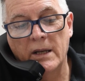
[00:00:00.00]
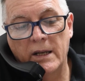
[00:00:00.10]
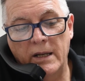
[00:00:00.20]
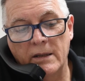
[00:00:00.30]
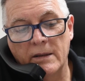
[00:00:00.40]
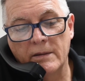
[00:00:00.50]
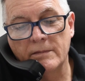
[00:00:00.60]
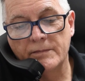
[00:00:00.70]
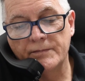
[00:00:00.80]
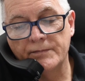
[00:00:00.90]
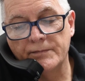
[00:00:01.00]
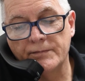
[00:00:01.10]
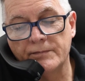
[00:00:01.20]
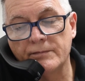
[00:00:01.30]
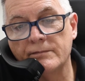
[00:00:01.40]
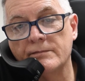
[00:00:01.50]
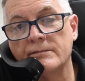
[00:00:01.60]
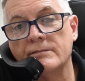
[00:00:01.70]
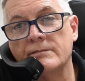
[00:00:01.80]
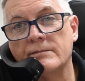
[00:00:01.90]

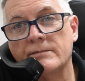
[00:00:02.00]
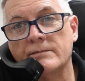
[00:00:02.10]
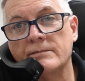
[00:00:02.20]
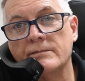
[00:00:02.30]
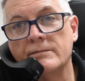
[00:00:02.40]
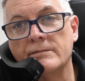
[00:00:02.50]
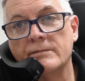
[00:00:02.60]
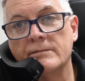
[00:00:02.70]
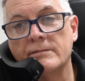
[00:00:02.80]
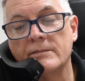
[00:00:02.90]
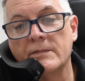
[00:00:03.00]
(no one is talking)